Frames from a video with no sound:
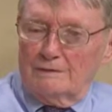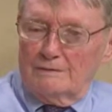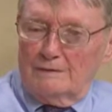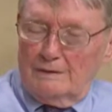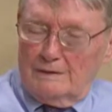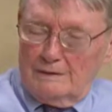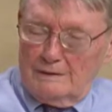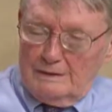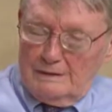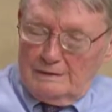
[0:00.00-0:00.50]

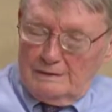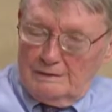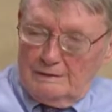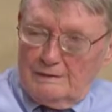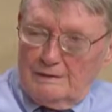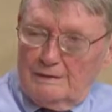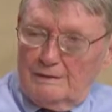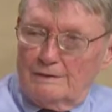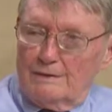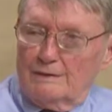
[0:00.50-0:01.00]
Uh,
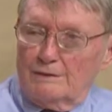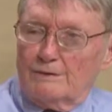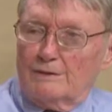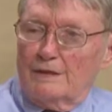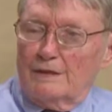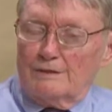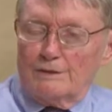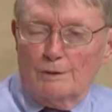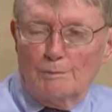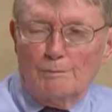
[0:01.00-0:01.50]
there's
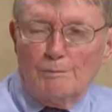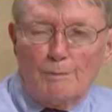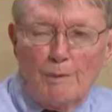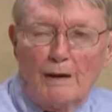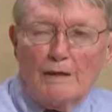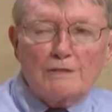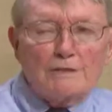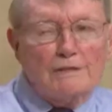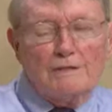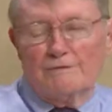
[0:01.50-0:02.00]
that's a
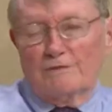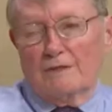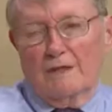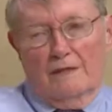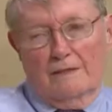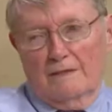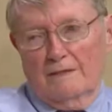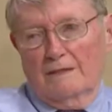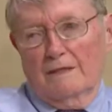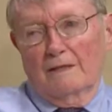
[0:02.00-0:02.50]
positive
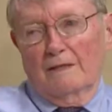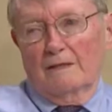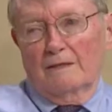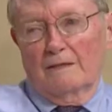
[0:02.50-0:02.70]
side to that,